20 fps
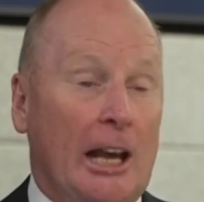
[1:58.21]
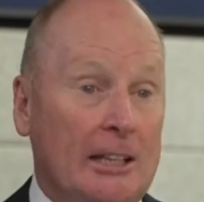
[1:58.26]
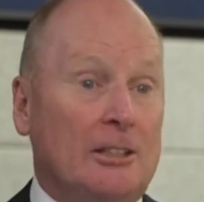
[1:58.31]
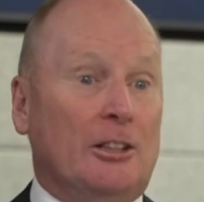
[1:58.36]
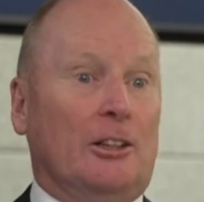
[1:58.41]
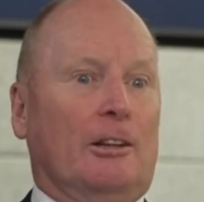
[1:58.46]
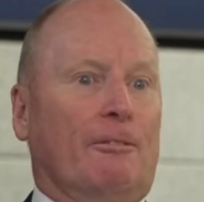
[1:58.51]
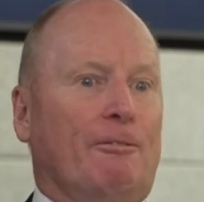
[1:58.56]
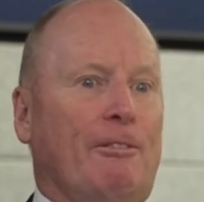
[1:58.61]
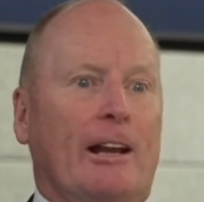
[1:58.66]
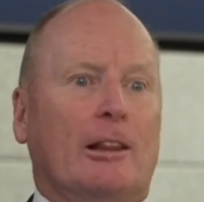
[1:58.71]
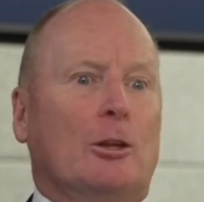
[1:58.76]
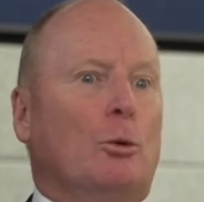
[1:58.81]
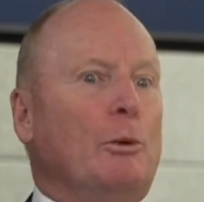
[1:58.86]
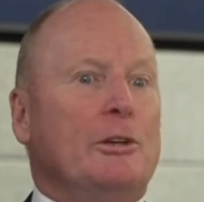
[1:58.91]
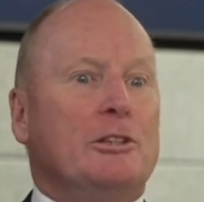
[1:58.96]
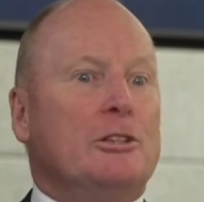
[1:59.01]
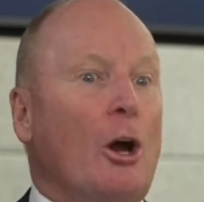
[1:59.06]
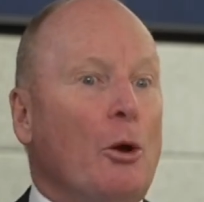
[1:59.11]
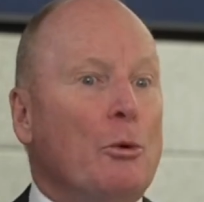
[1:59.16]
Is it the fact that
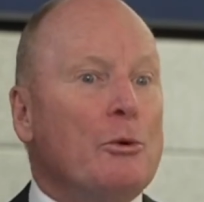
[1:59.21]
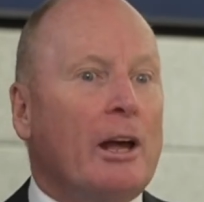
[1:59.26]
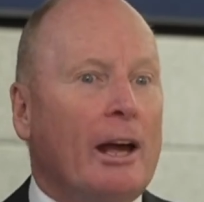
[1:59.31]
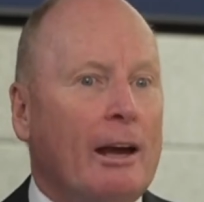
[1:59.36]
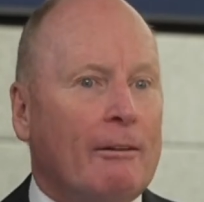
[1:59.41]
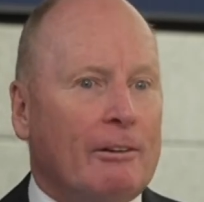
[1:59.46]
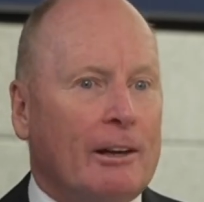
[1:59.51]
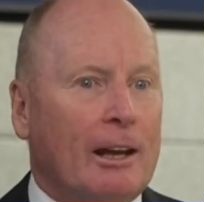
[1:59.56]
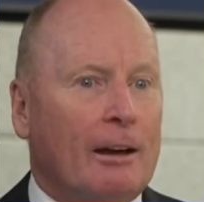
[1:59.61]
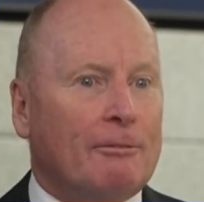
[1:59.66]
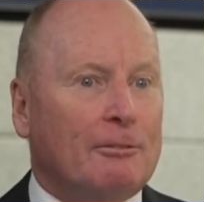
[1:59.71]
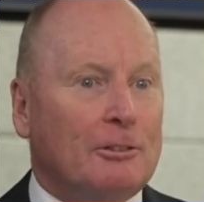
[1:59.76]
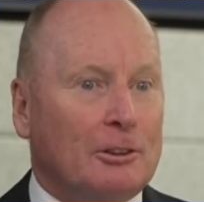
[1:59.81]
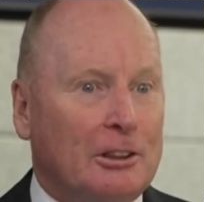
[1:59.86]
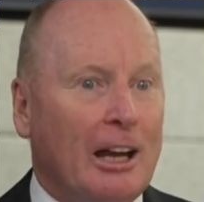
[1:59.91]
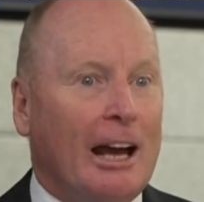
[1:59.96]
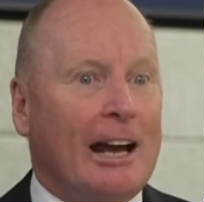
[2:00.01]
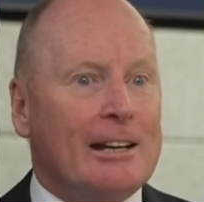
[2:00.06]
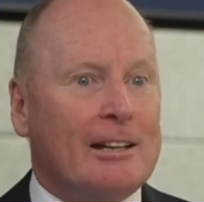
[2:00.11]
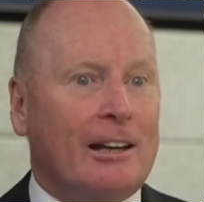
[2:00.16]
we don't have enough
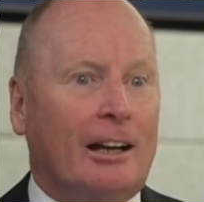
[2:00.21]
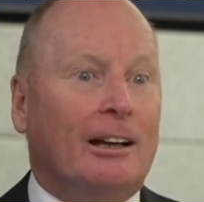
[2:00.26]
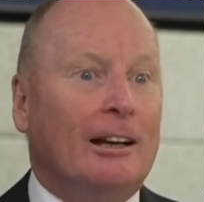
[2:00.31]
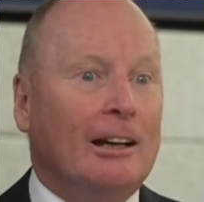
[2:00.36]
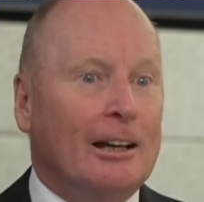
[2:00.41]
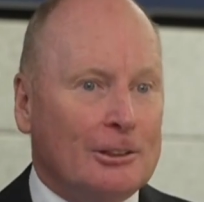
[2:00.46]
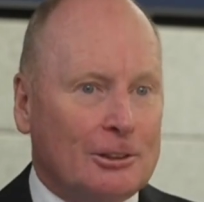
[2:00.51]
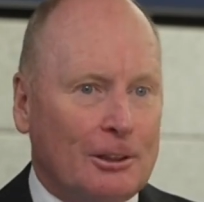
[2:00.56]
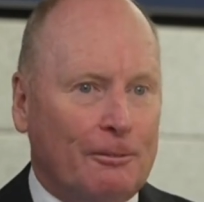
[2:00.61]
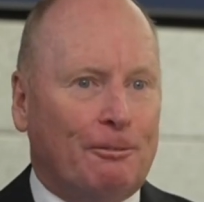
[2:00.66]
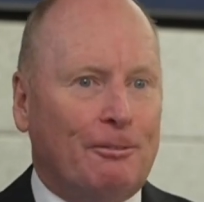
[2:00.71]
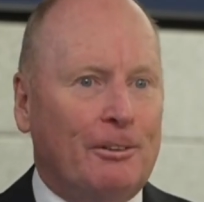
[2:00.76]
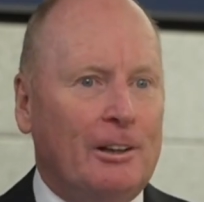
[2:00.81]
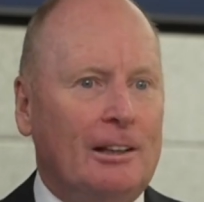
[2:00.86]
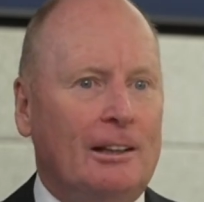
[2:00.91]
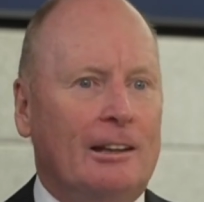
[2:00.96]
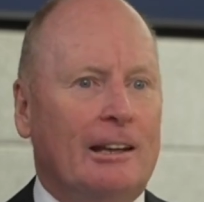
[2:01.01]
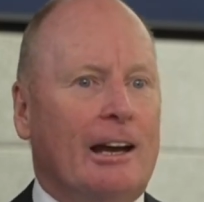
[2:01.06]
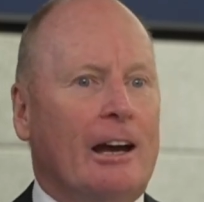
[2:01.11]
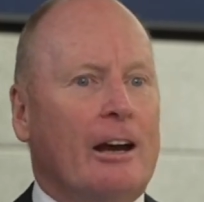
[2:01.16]
data to
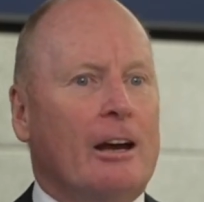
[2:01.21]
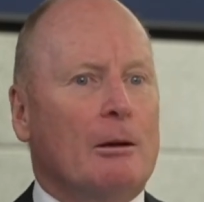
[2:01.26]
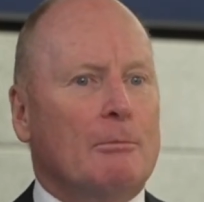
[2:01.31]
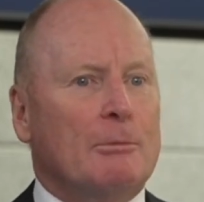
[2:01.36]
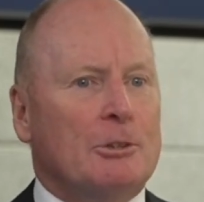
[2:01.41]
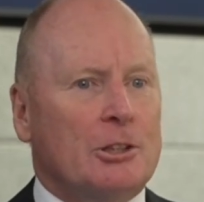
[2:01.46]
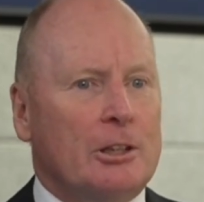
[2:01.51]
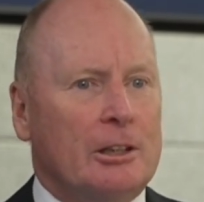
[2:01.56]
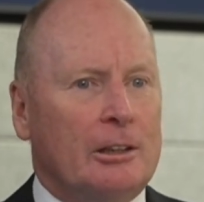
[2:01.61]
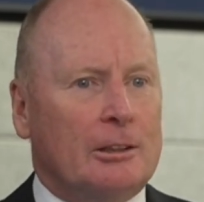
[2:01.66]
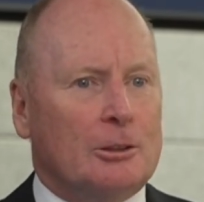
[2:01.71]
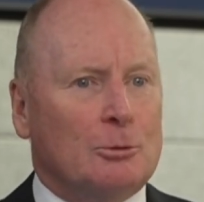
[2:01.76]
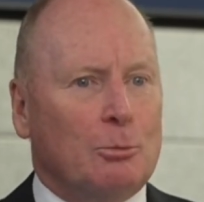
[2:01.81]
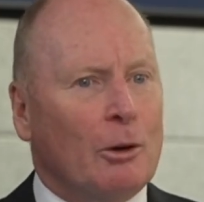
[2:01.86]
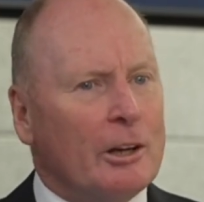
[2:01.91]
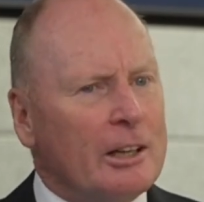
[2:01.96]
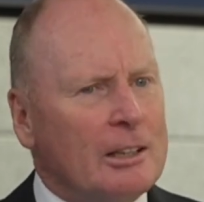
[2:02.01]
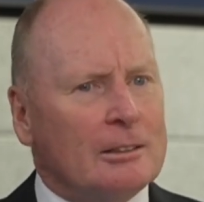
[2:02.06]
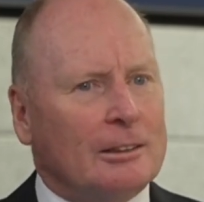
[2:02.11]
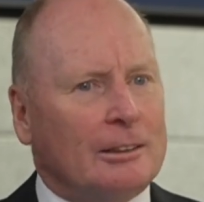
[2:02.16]
feed the AI machines?
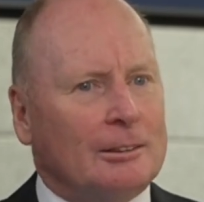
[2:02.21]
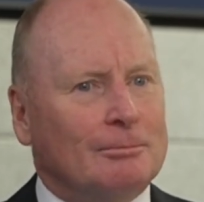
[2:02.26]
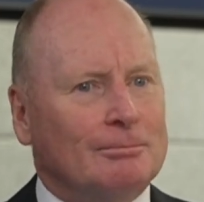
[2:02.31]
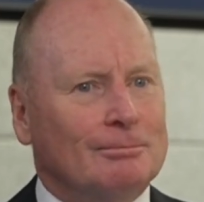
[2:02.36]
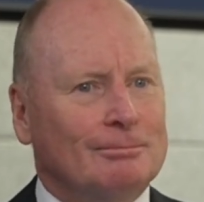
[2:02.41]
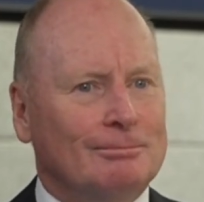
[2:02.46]
What is it?